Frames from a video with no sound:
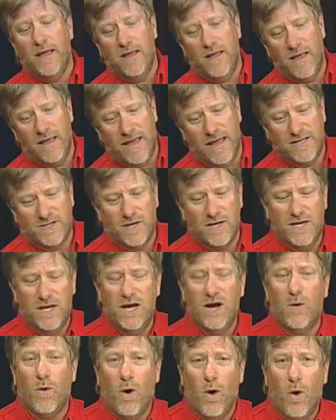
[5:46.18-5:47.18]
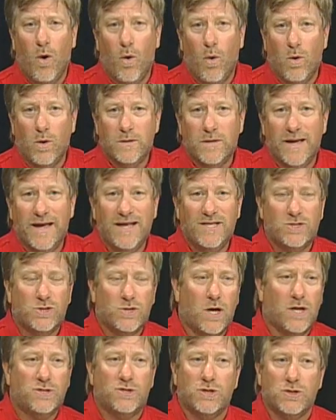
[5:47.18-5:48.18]
it's a year old, it
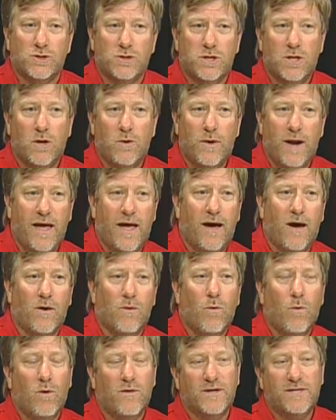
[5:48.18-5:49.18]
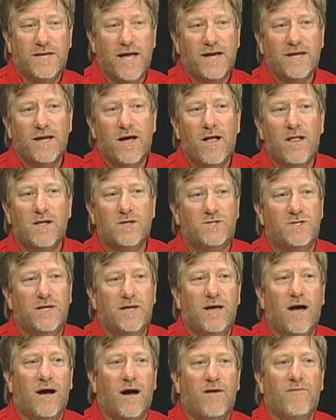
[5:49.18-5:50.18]
starts to slow down. Well, the
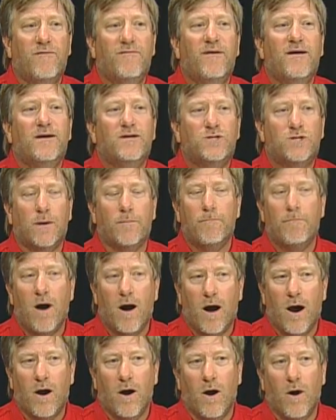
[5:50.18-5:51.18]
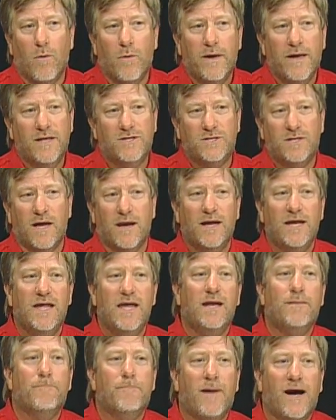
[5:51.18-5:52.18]
technology of tomorrow is going to
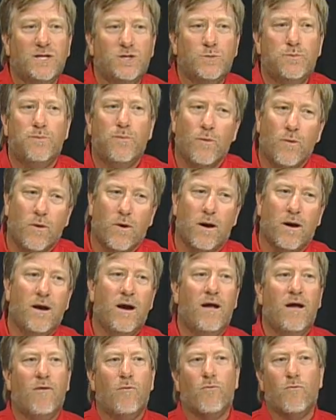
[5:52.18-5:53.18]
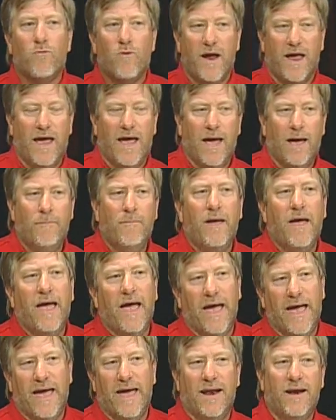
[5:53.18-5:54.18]
need much more RAM
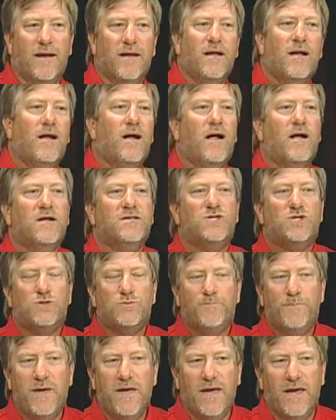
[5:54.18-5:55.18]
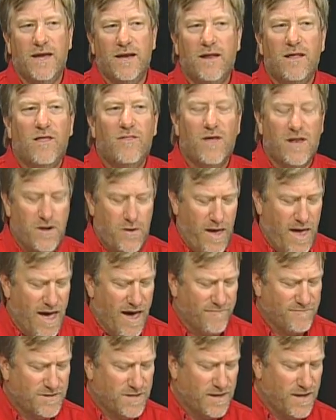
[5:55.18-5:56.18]
and speed than you
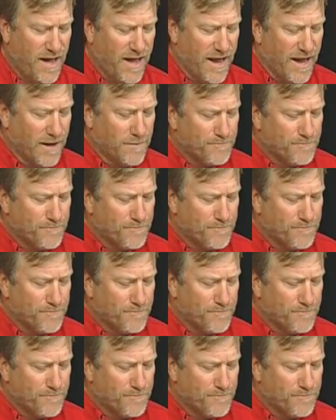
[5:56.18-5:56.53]
have today.